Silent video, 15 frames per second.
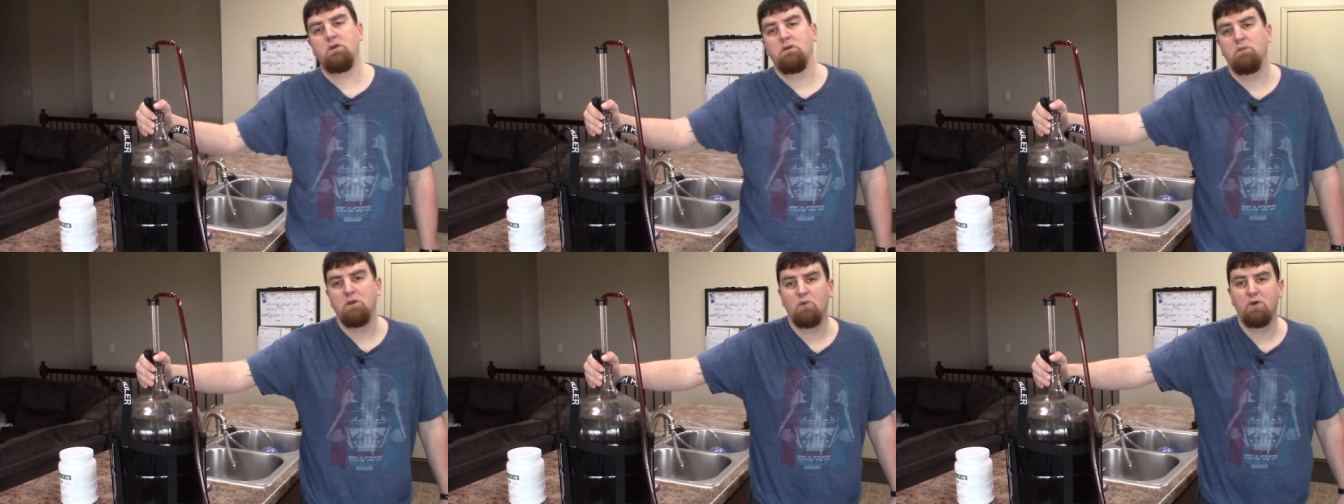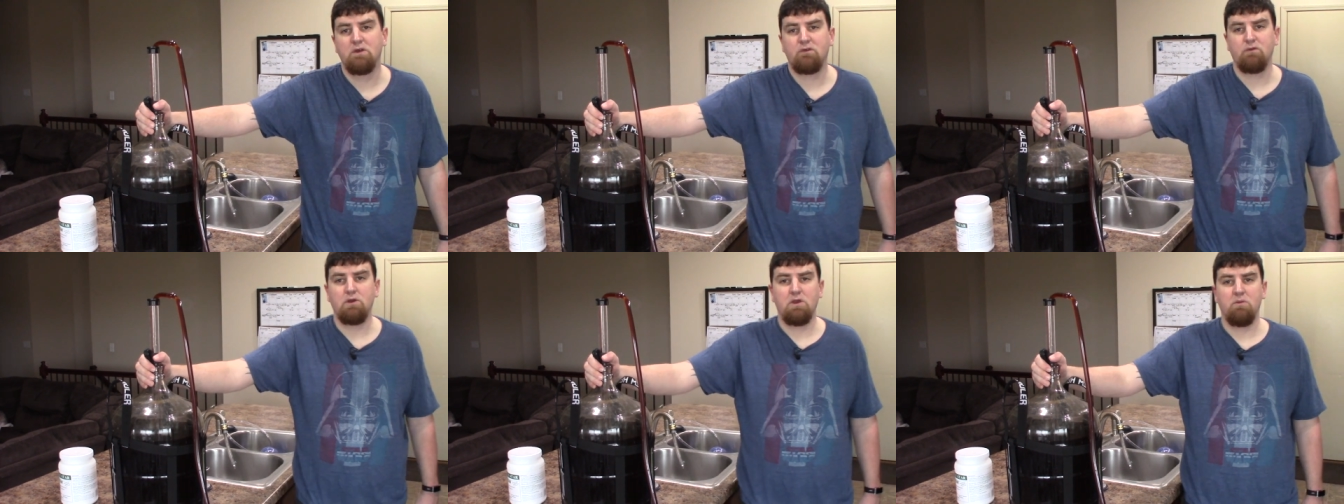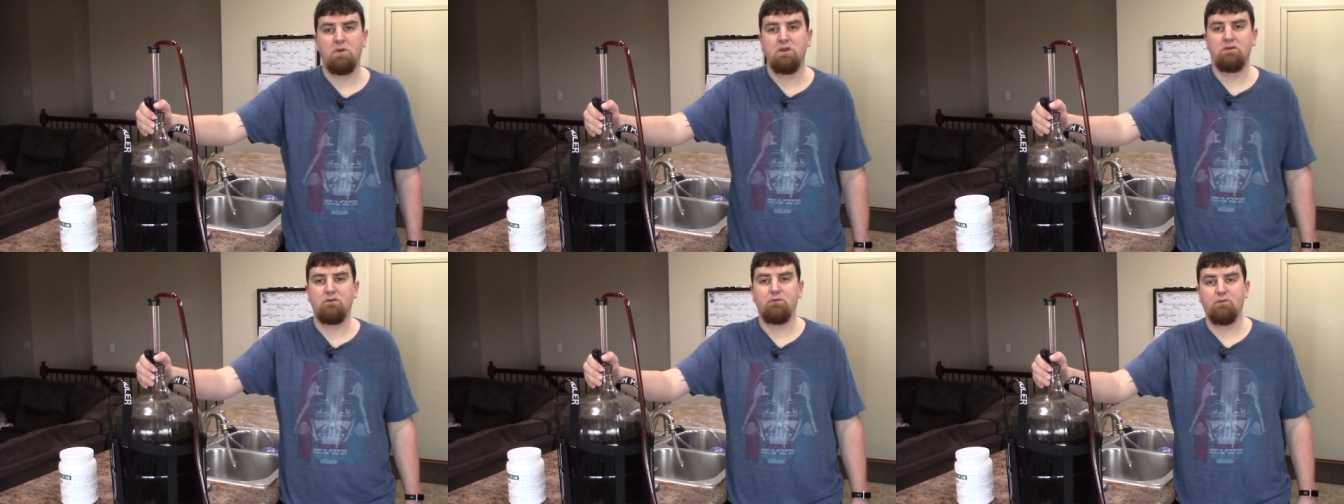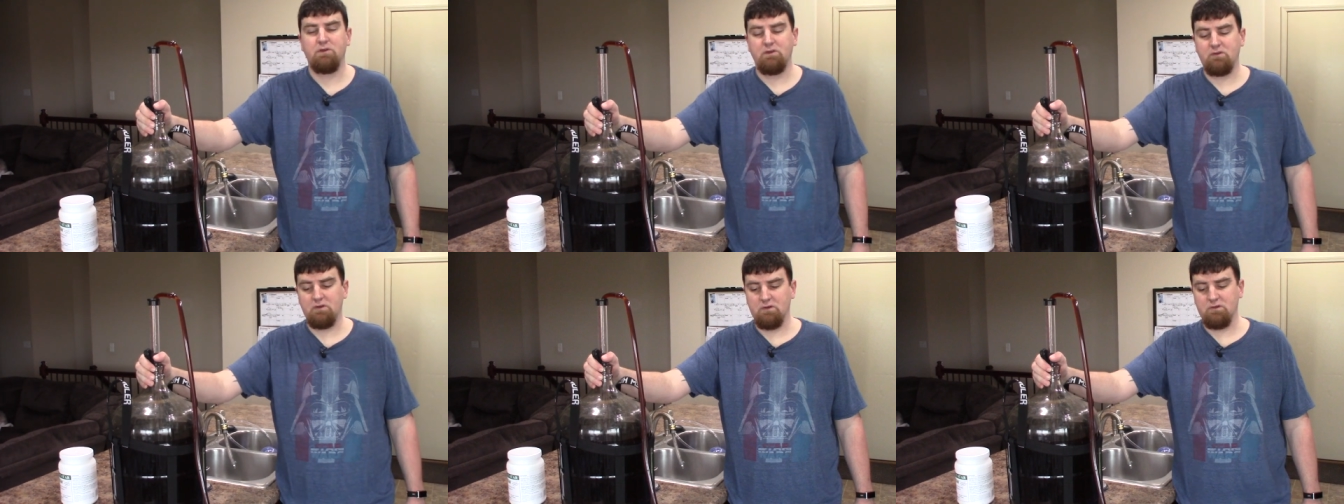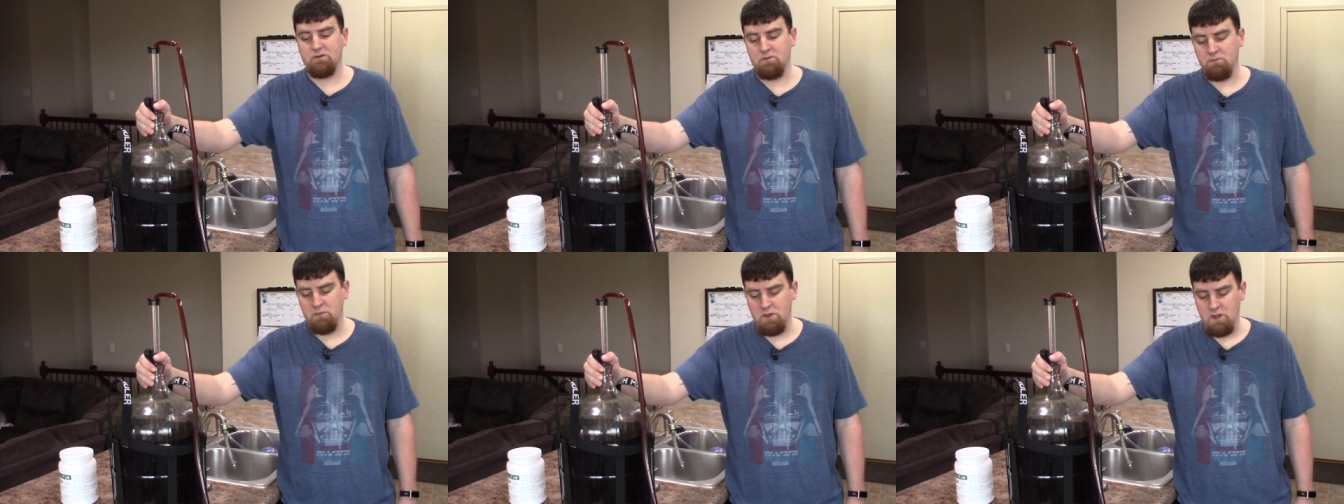Midwest recommends for this
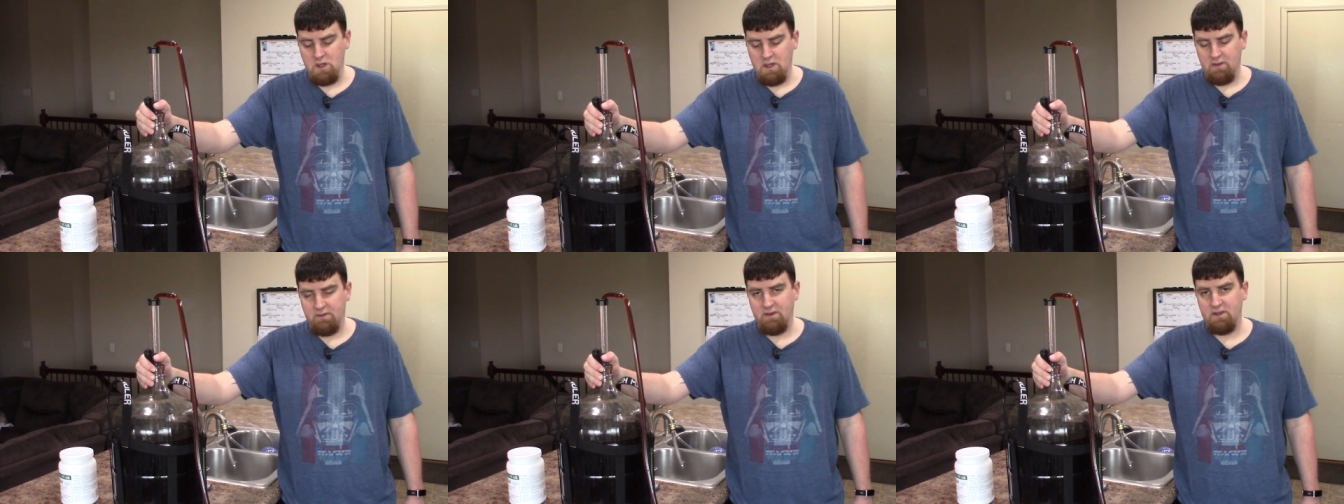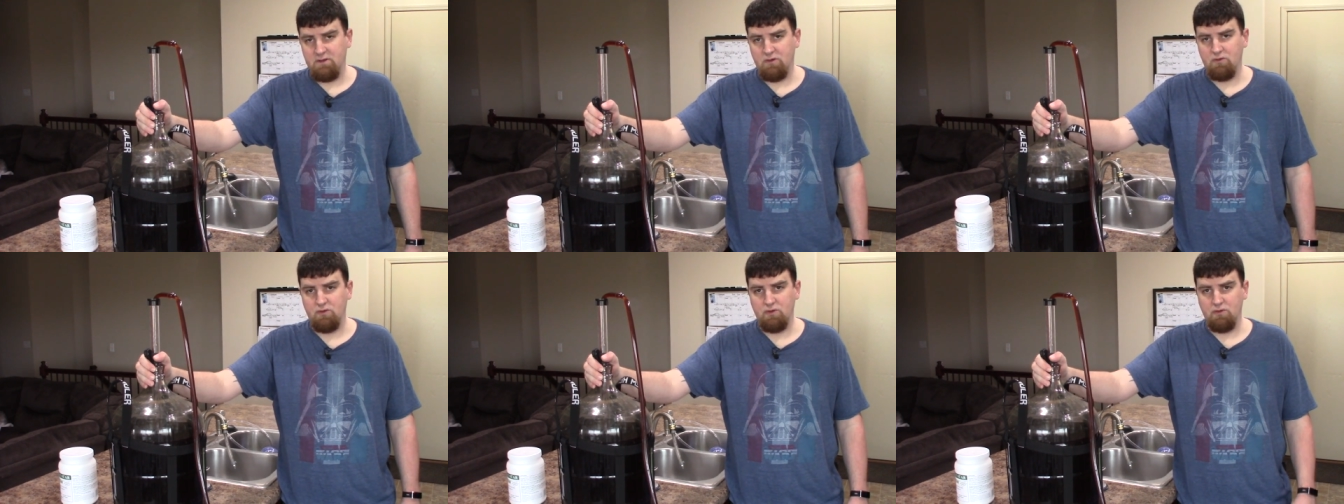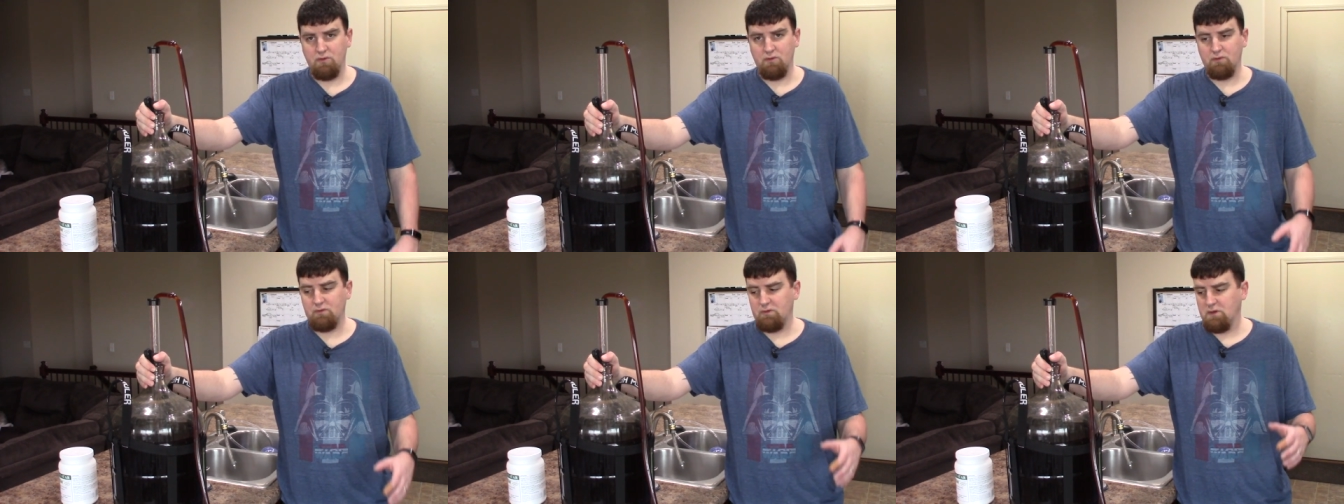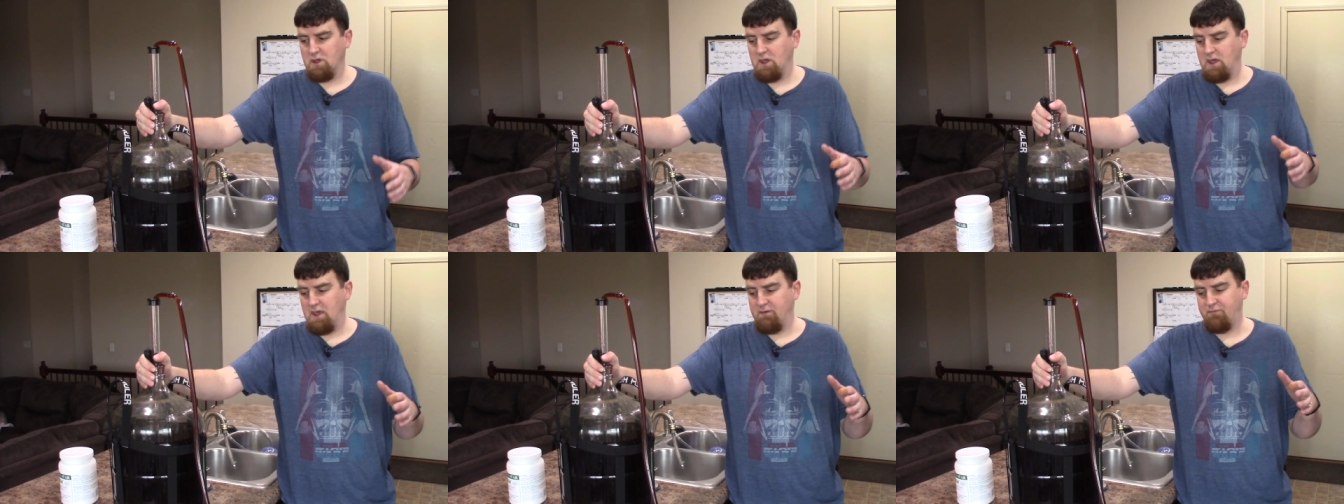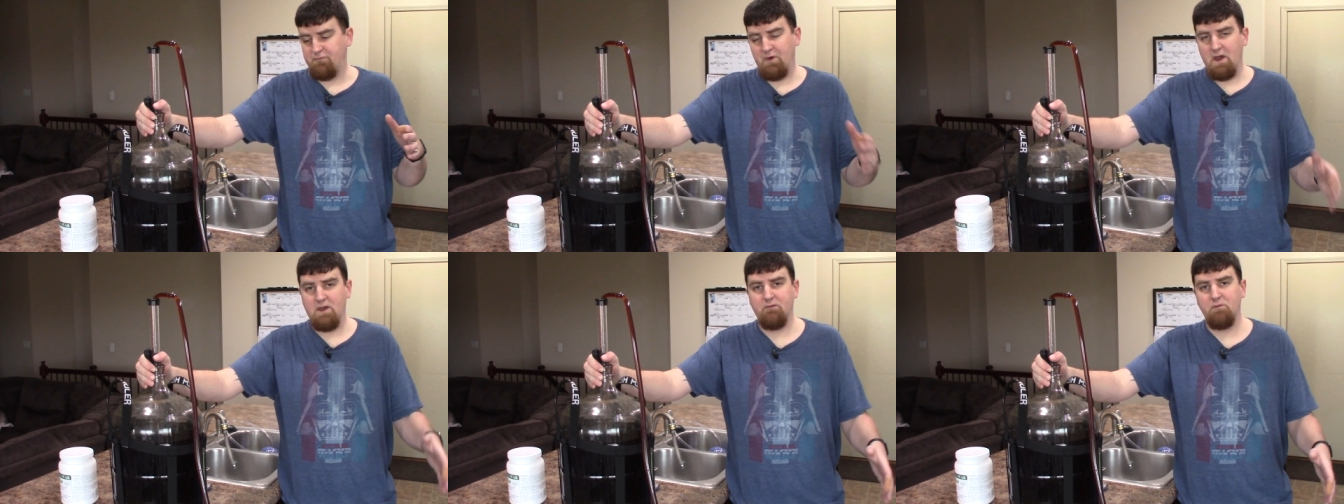system that you use a
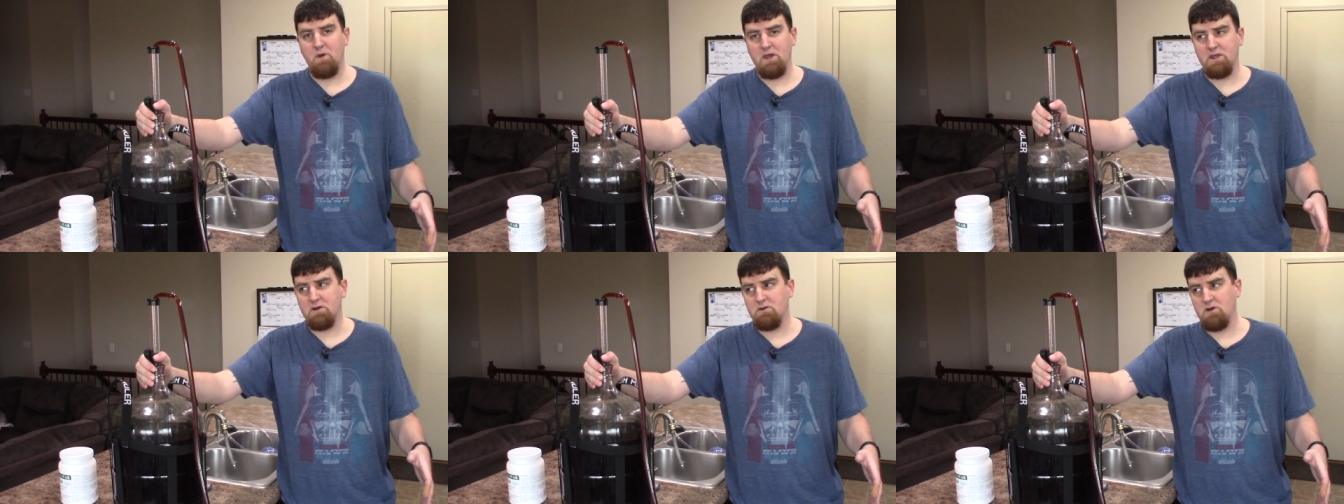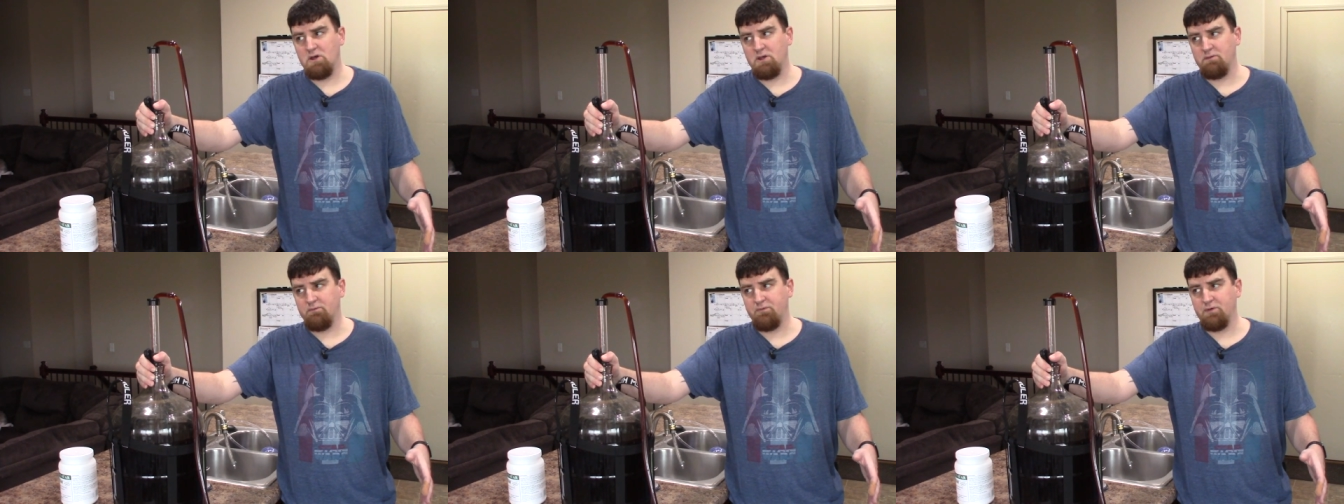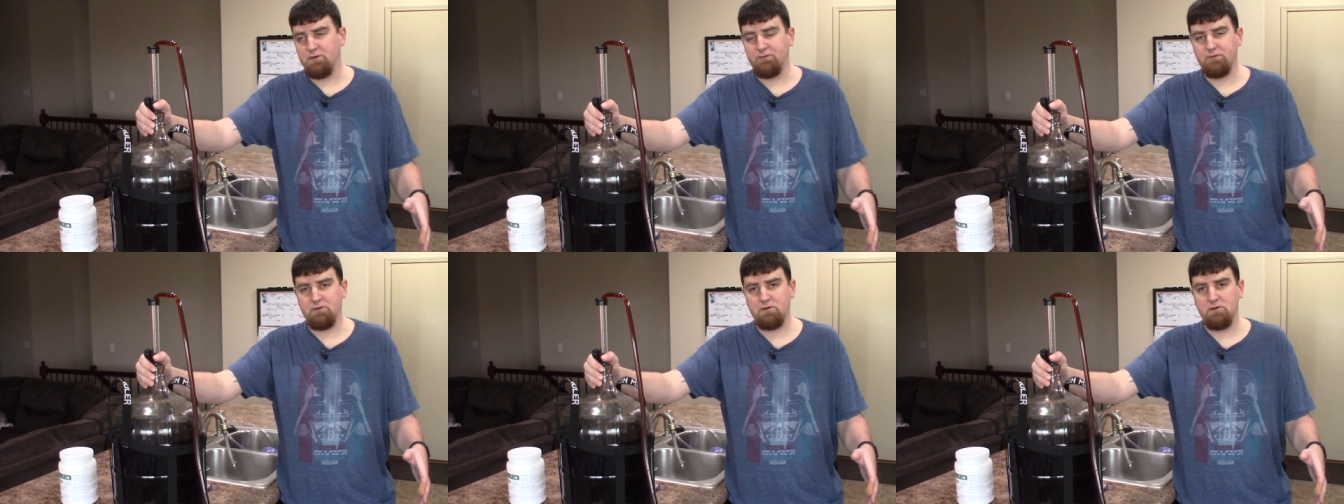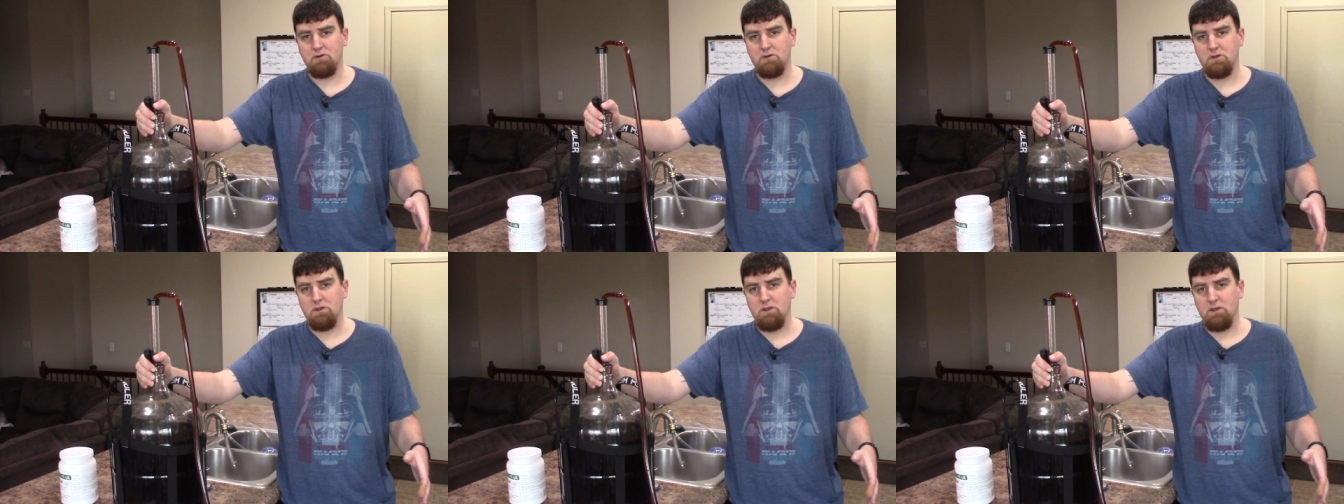five micron filter